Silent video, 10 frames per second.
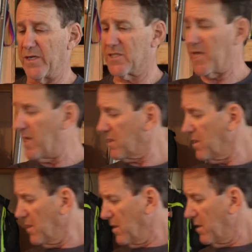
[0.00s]
a scent
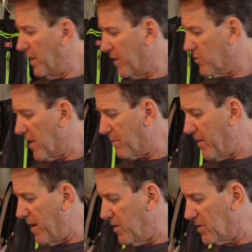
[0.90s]
and attract
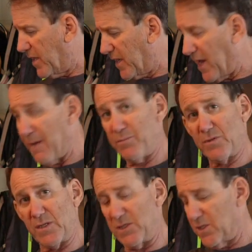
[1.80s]
bears, and I can't
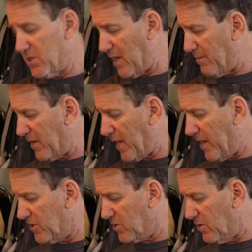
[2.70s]
put these inside my
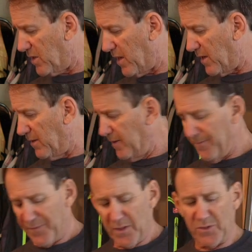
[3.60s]
canister at night.
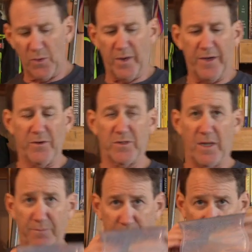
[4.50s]
So what I do is
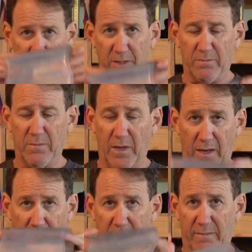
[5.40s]

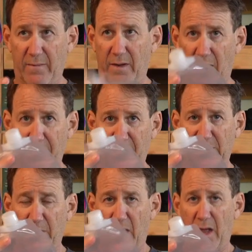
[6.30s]
I
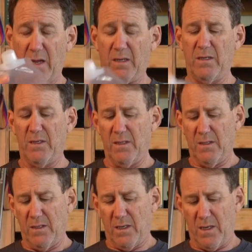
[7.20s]
mix my
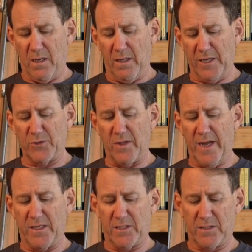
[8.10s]

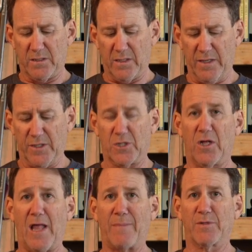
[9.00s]
electrolytes in this
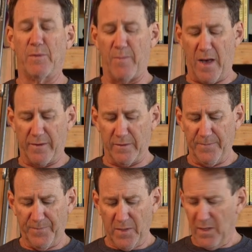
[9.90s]
collapsible bottle,
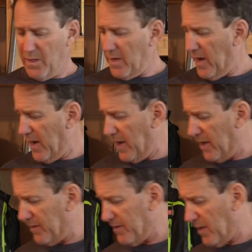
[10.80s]

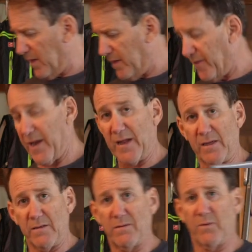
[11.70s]
and then I
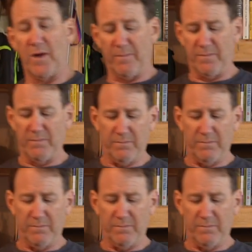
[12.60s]
can, when I'm